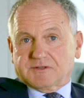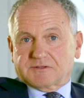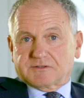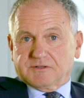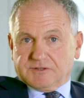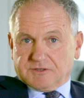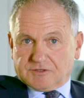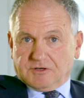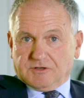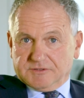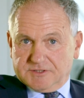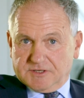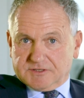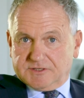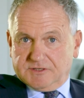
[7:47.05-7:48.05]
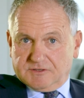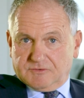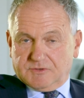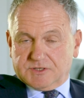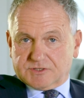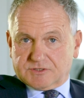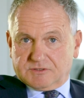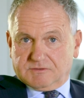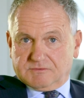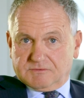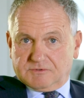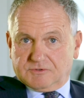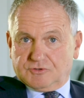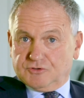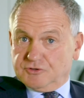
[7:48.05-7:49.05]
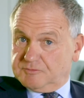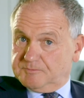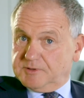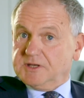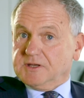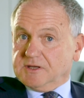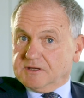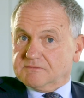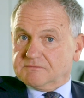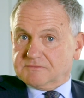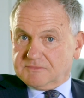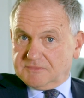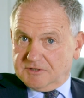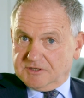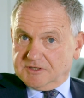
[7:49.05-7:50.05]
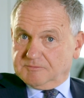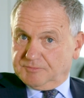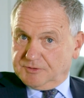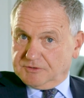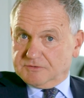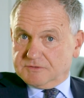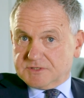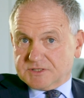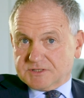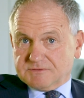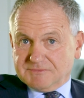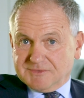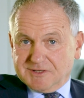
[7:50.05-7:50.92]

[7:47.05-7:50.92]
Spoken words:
that the conduct in question could be an abuse,